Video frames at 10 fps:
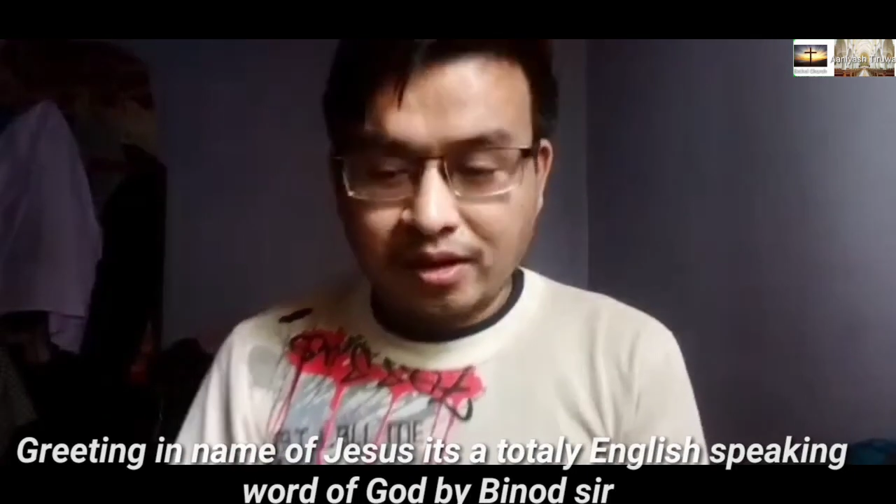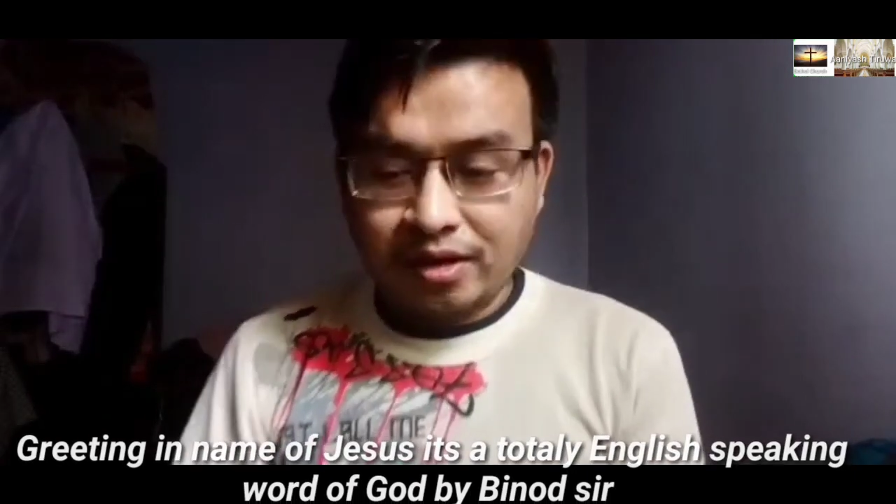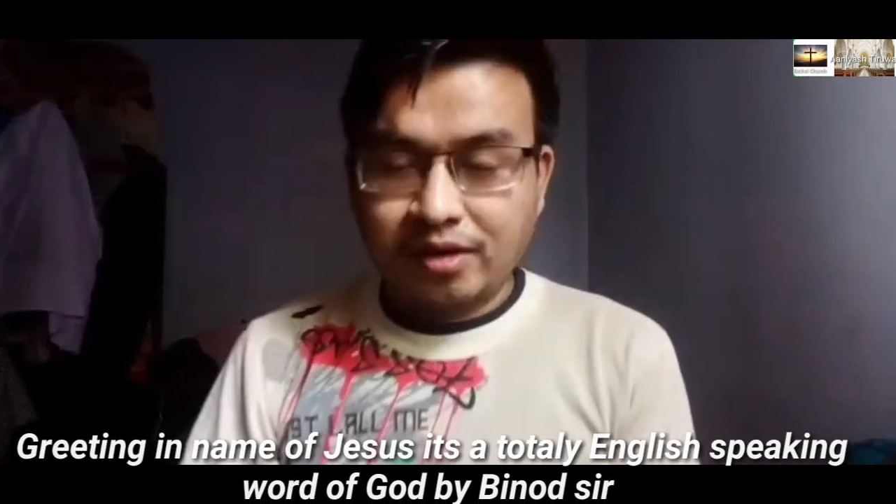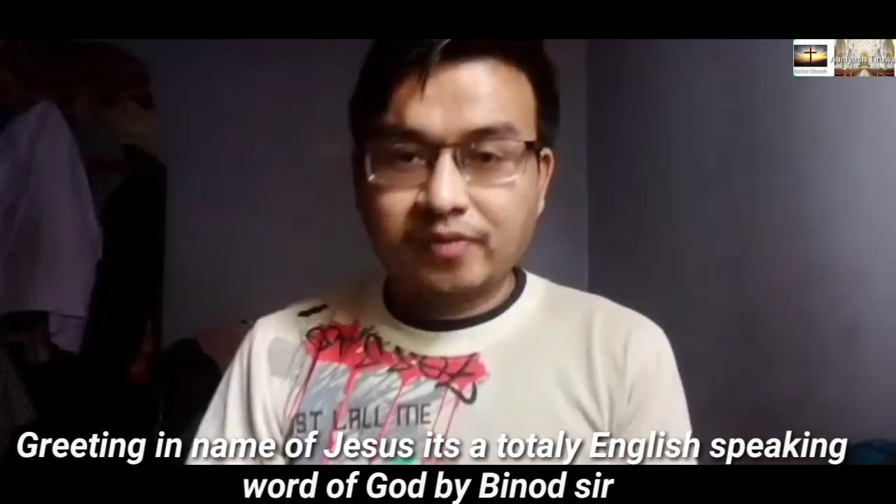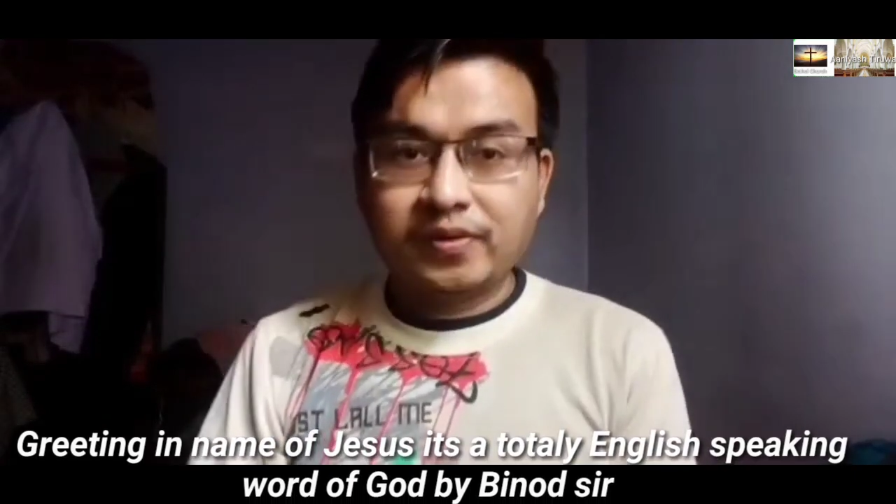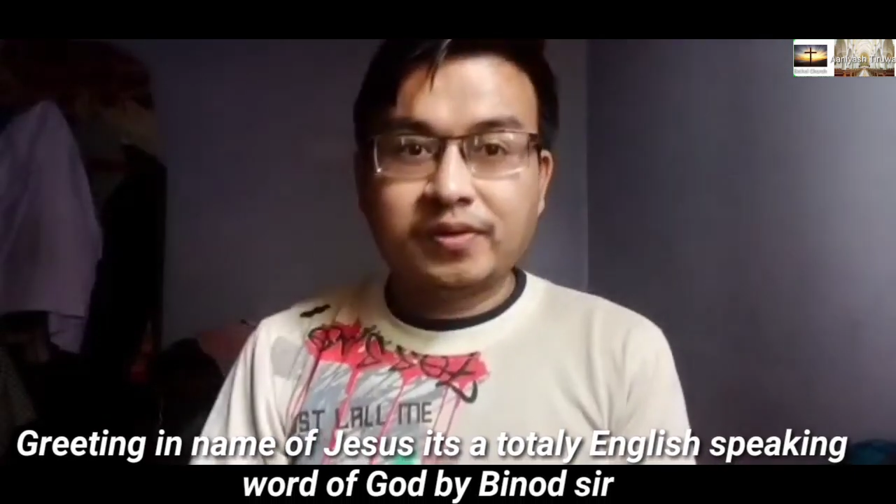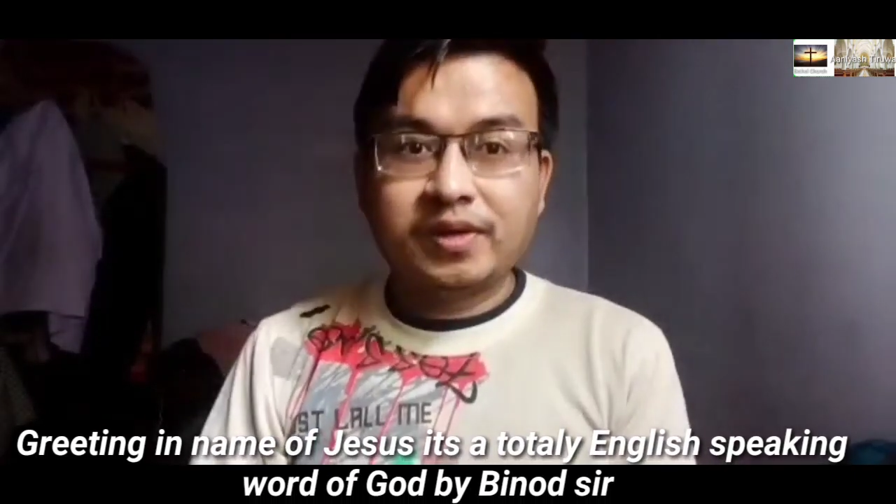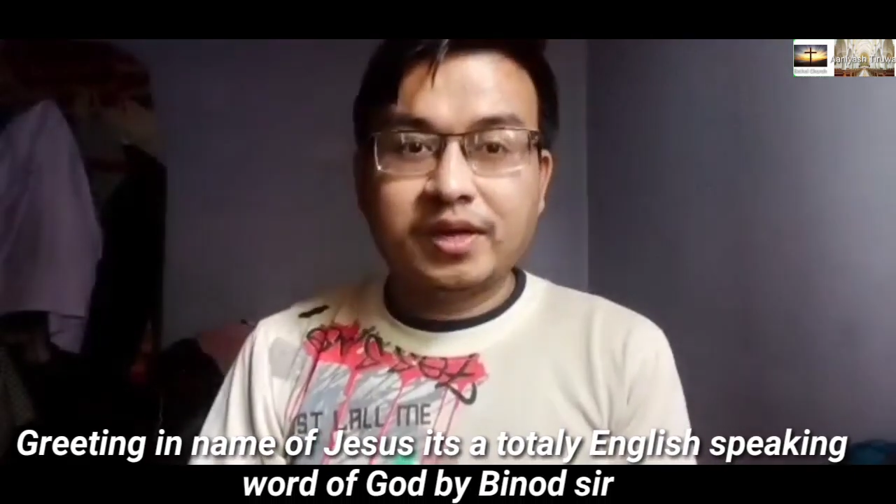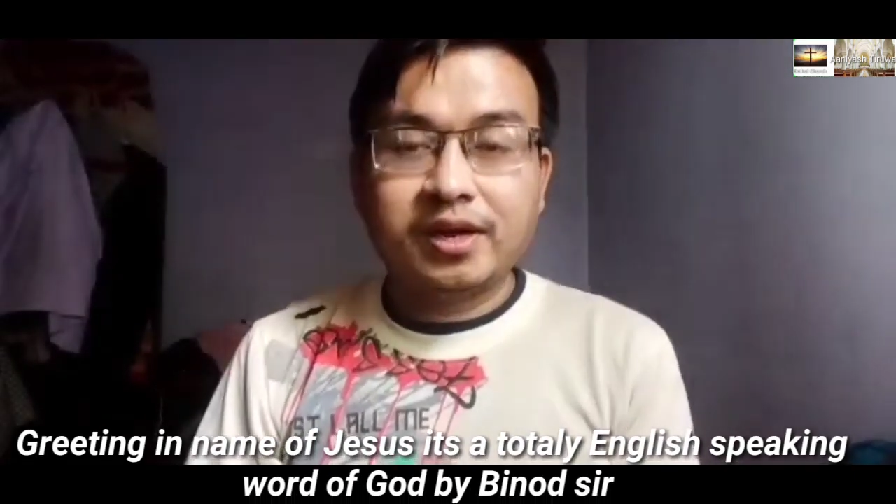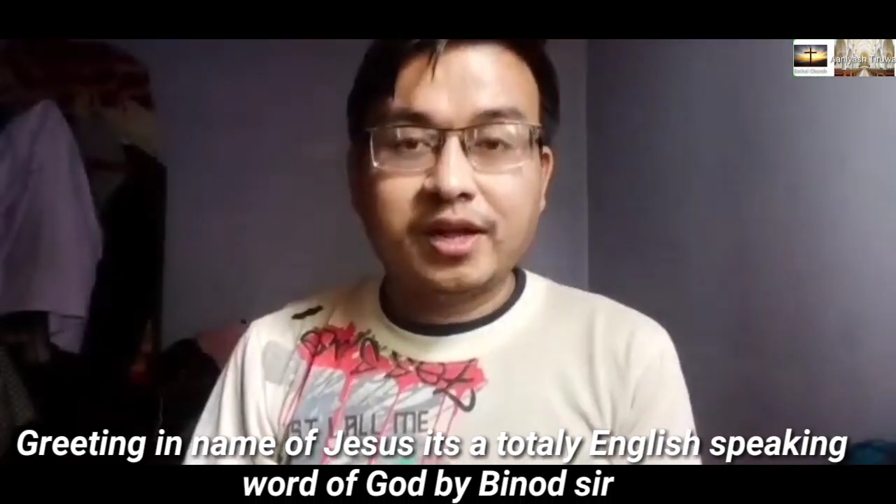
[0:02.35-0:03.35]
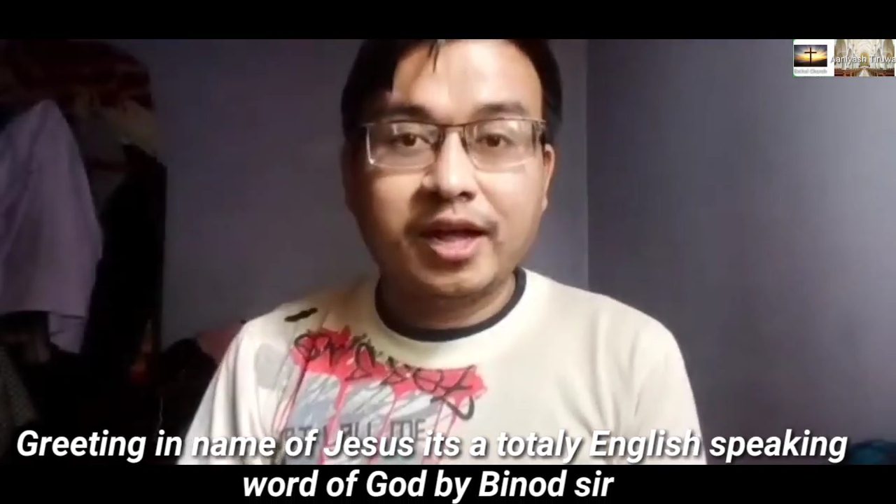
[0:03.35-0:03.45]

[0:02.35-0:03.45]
All of you there,